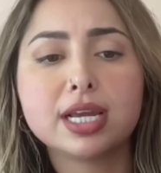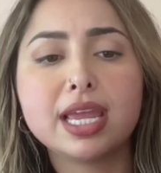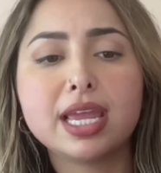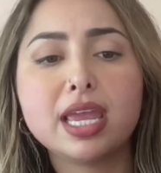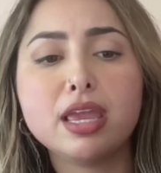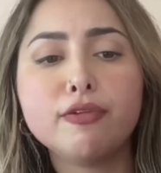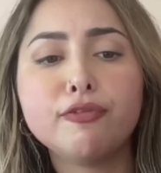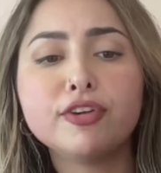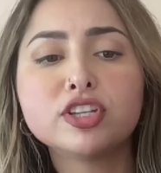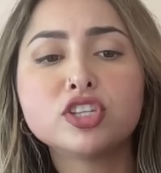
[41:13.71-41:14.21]

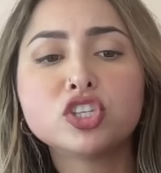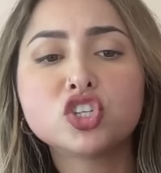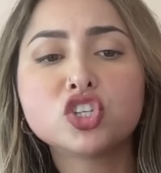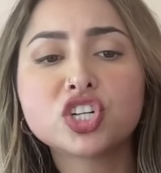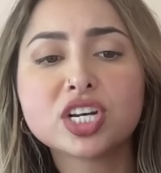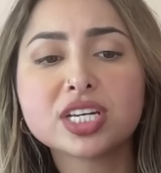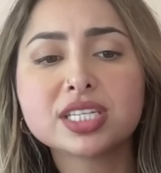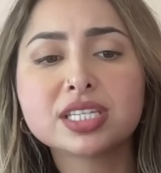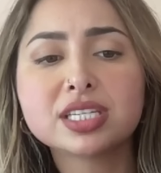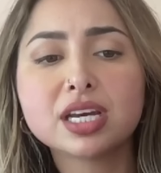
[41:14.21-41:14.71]
if it's
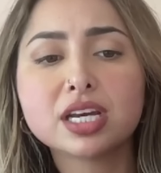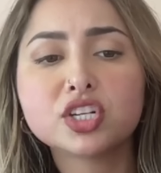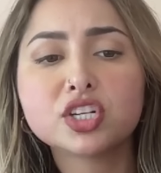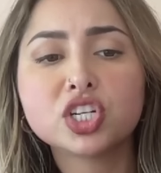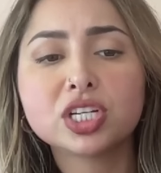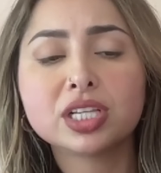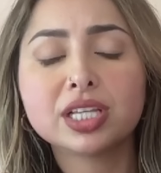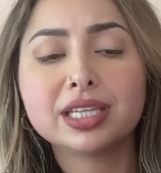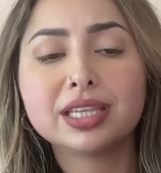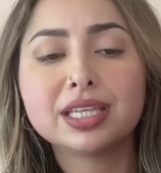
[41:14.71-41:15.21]
just touching
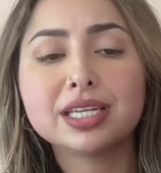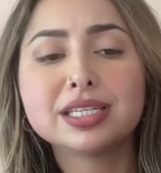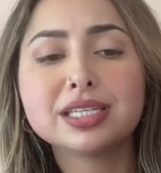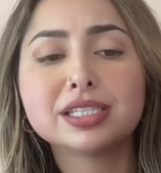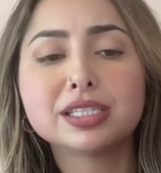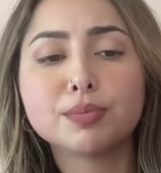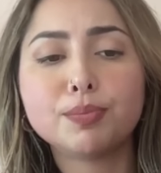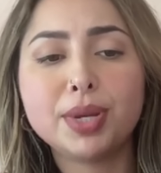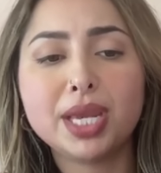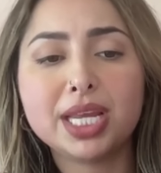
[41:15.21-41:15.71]
like this it's a
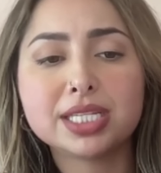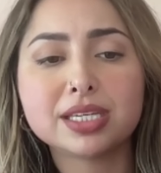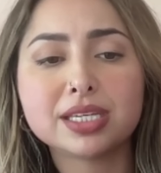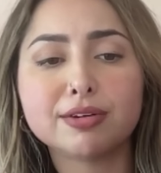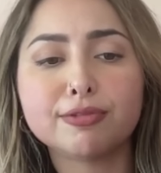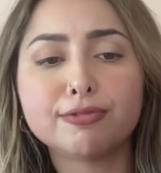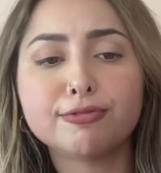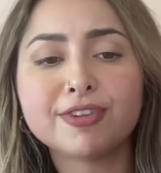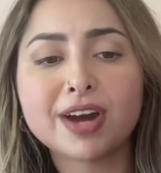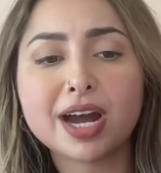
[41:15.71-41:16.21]
pitta
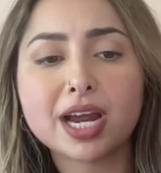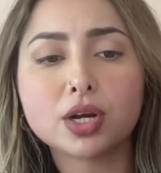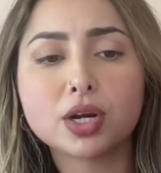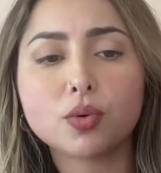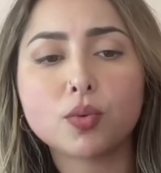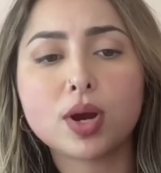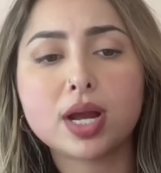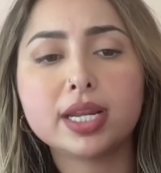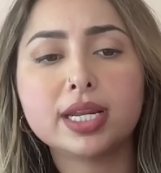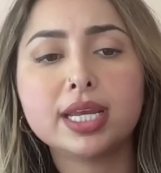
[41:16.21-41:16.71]
fire
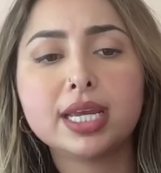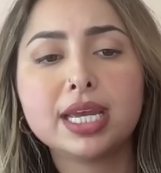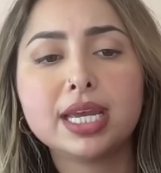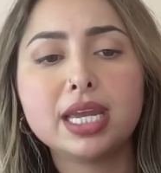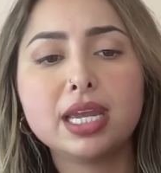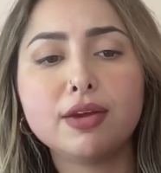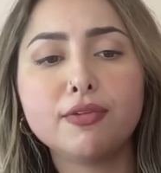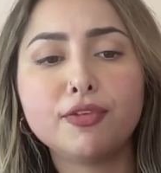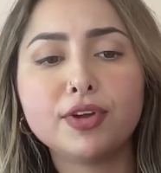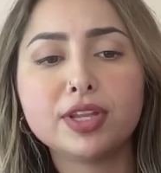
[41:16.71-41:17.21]
one if yeah.